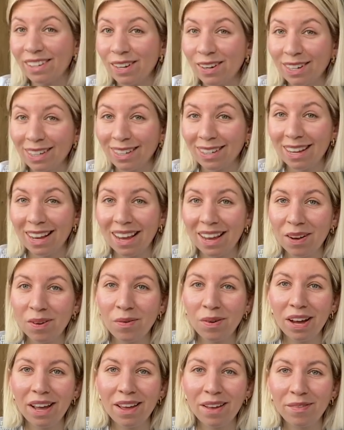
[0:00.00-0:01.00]
you're asking
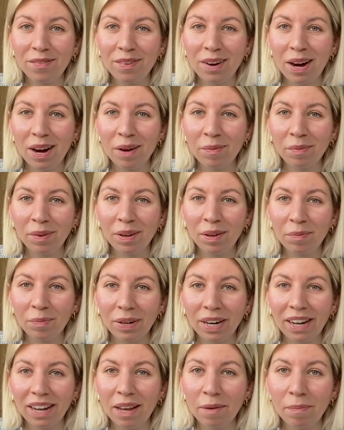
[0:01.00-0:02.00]
if I'm gonna
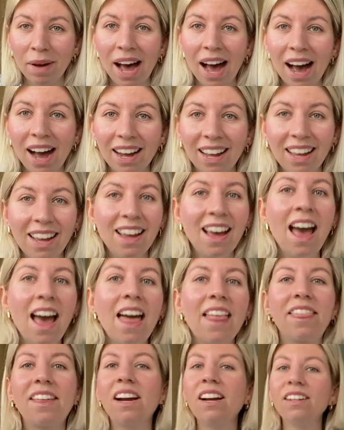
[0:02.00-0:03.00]
bring it back,
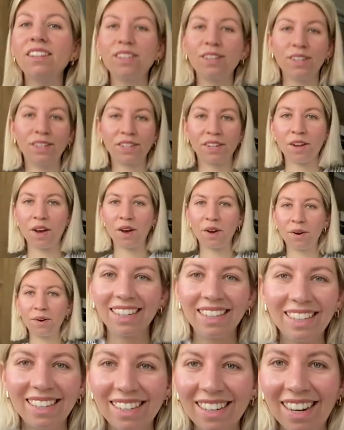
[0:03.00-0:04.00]
the answer is no,
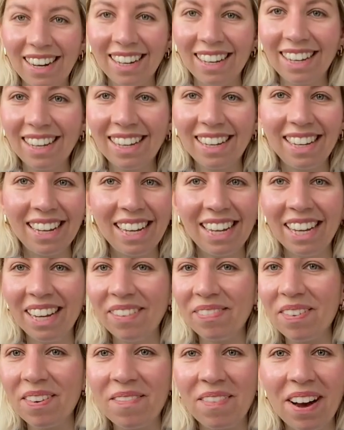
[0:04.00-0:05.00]
because I can
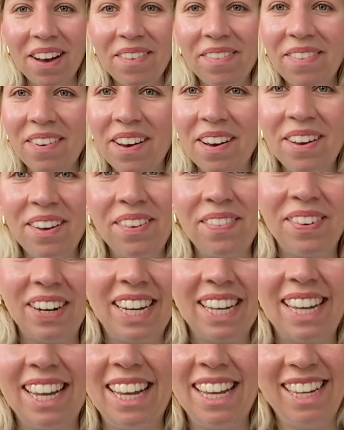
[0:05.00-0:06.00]
keep my phone, my
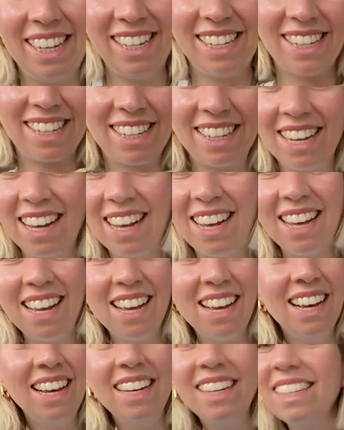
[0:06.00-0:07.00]
keys,
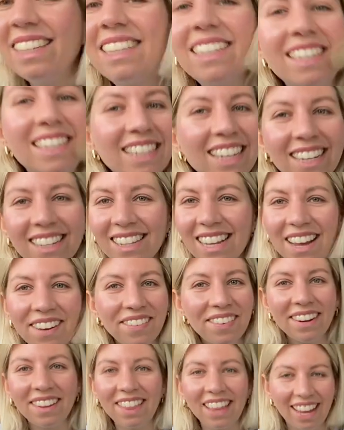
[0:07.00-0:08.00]
just
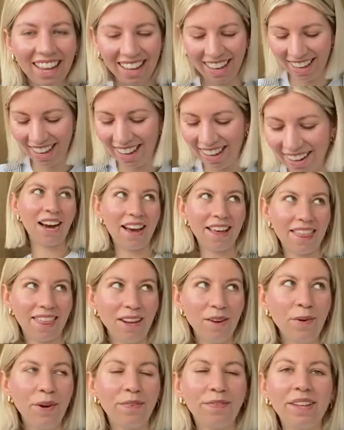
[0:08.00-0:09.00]
everything here. I
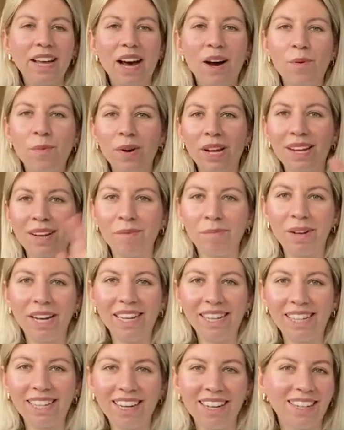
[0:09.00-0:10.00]
think with that we
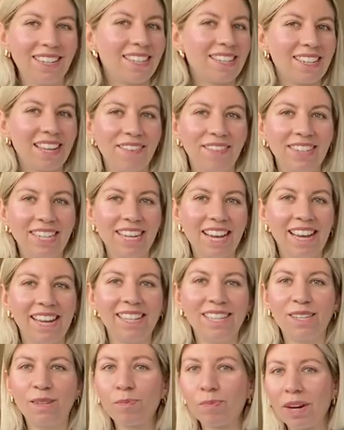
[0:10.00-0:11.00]
completed the seven day
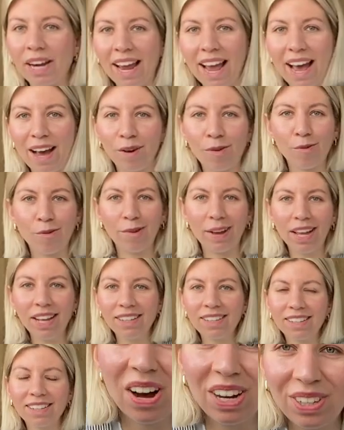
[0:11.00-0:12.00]
spring
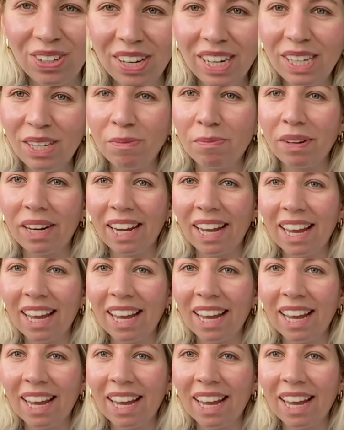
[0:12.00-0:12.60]
outfits. I tried to bring